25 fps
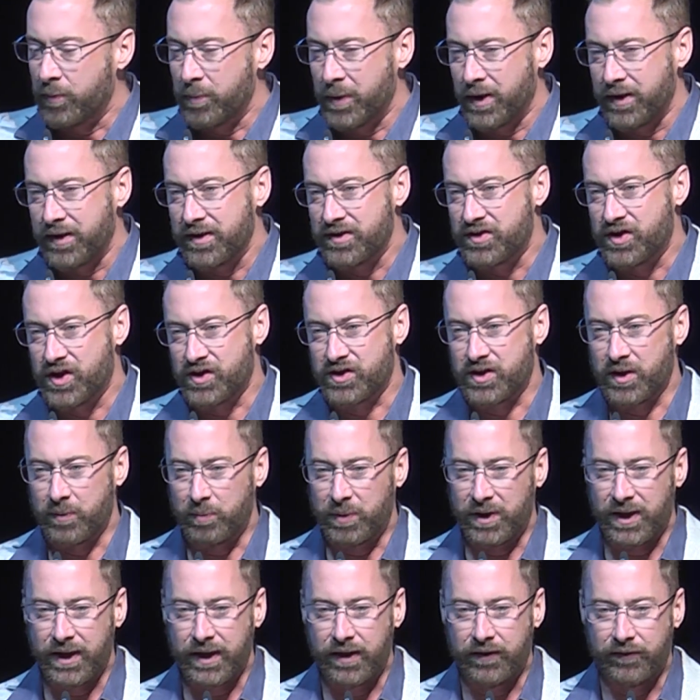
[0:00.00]
Government is
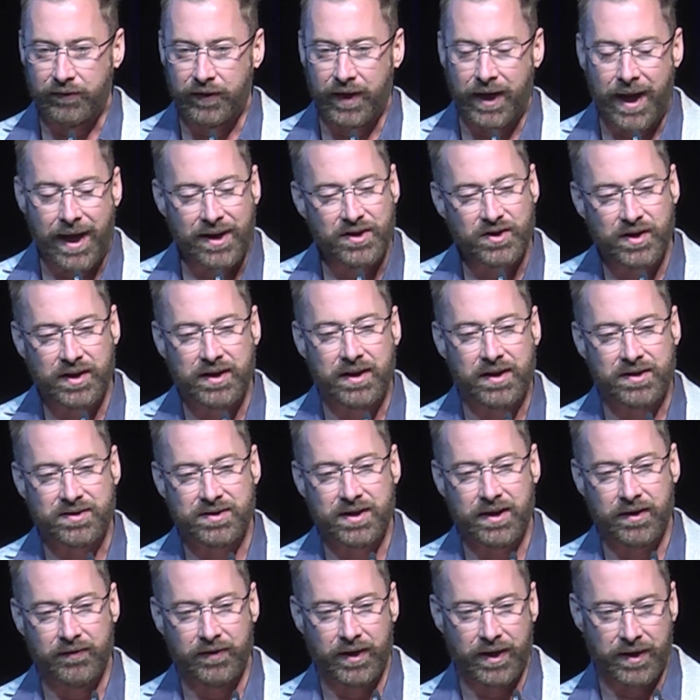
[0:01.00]
just a belief. It actually
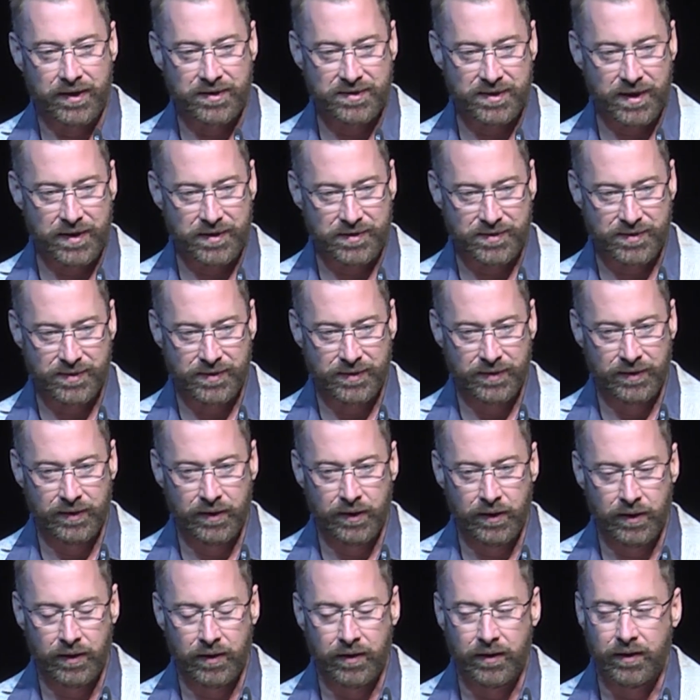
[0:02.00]
doesn't even
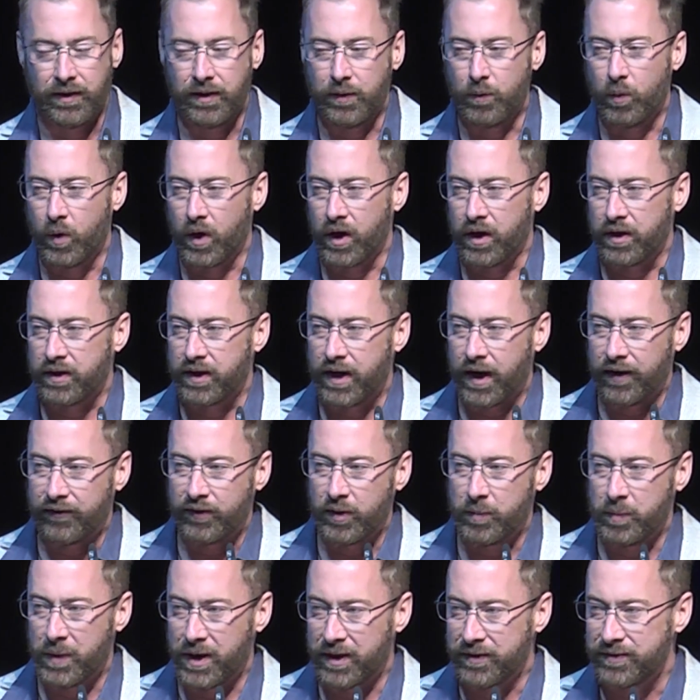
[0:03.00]
exist. The word
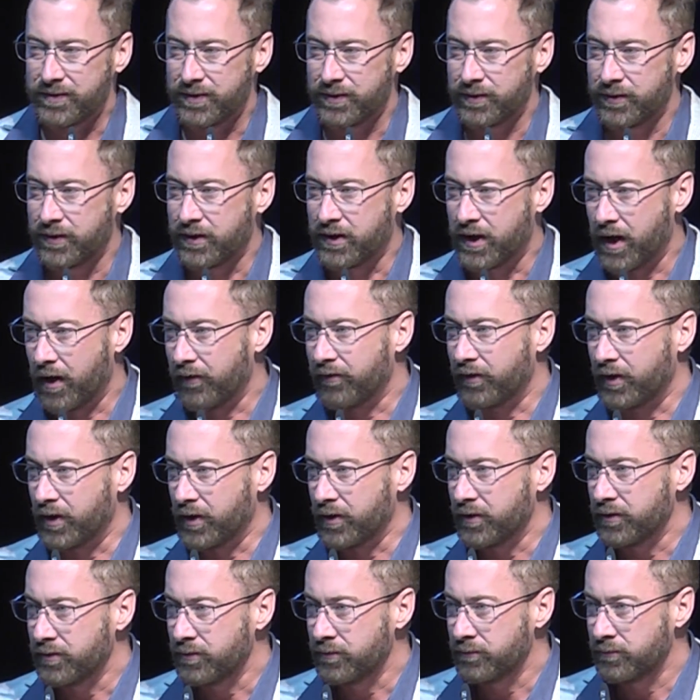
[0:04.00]
government,
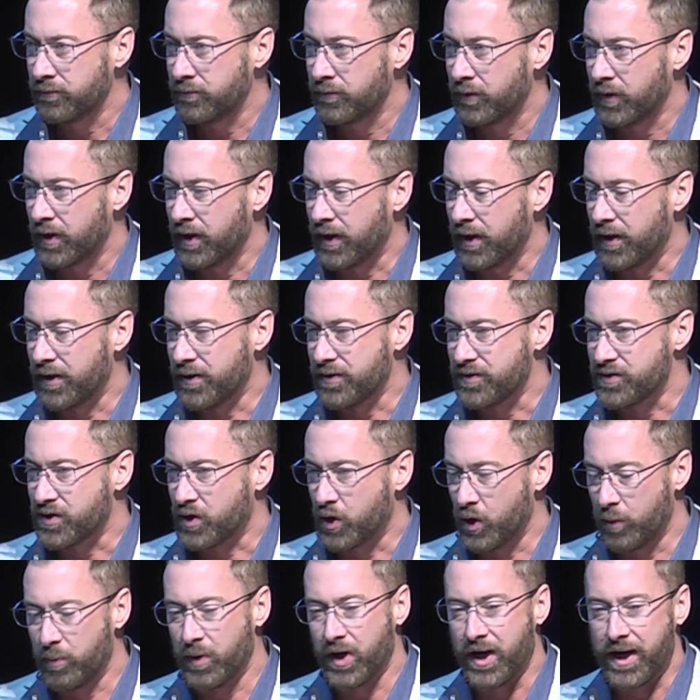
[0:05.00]
govern,
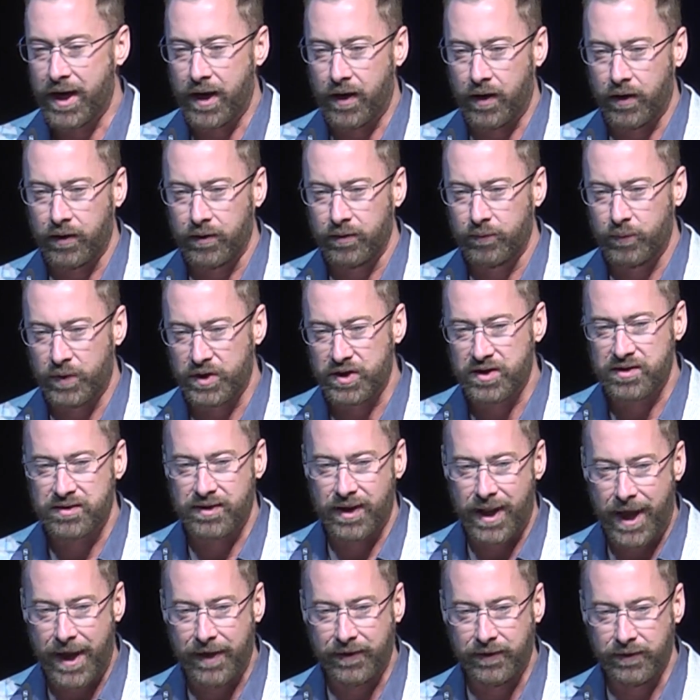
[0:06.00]
is gubernare,
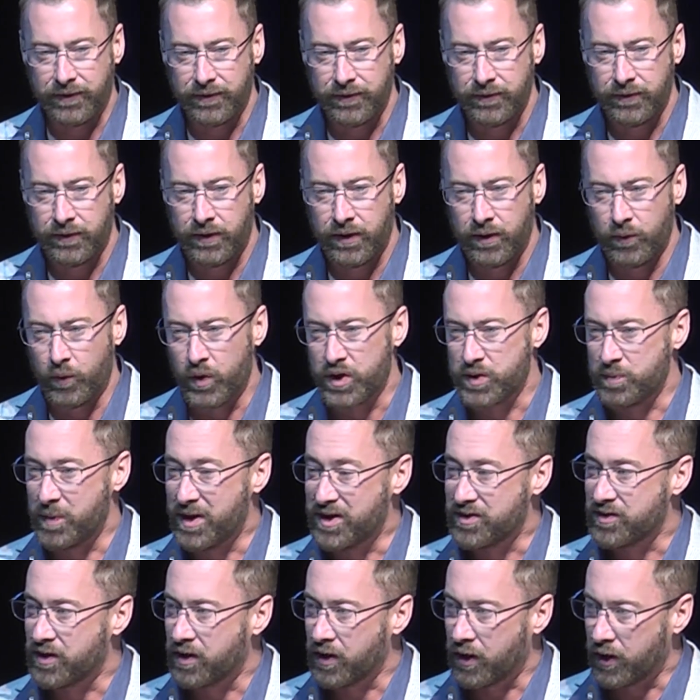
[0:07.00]
which is Latin,
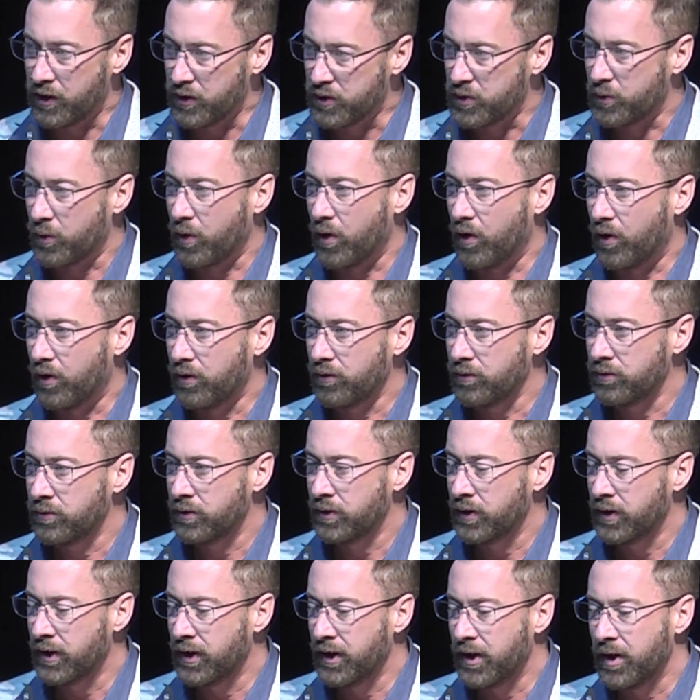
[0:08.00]
which means to
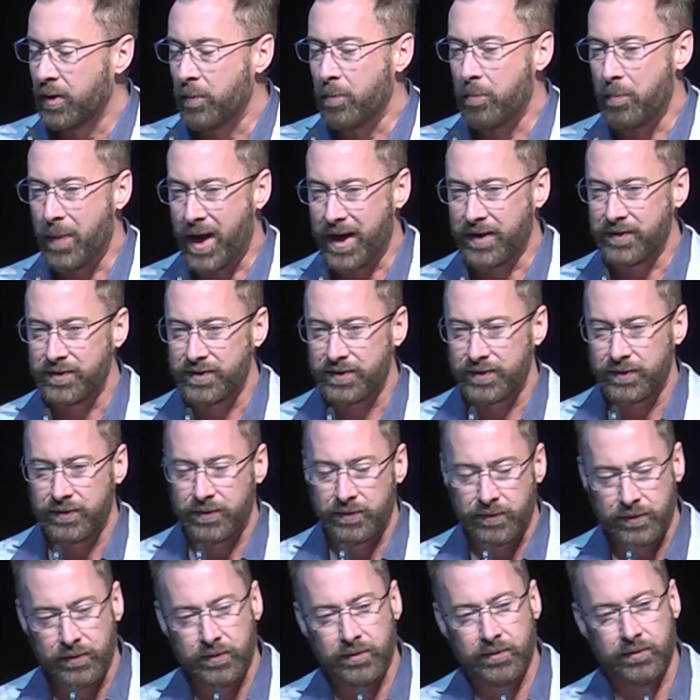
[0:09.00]
control.
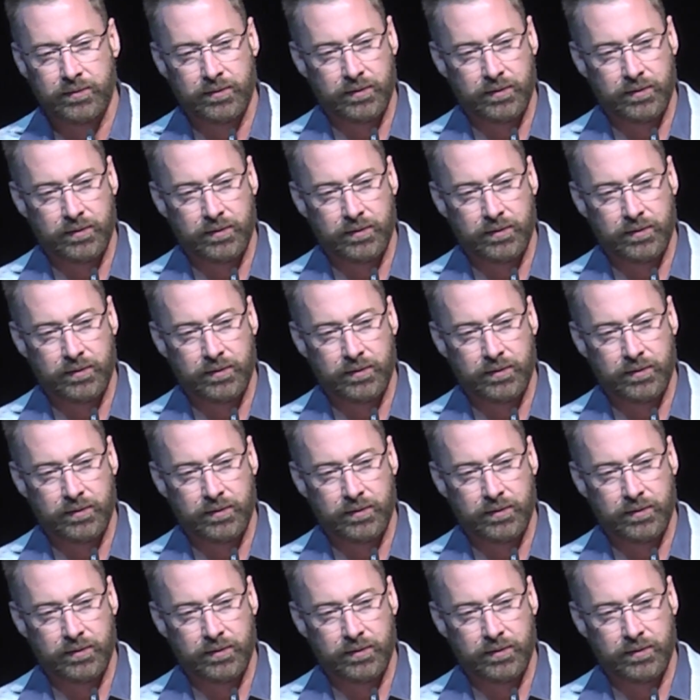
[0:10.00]
Mente,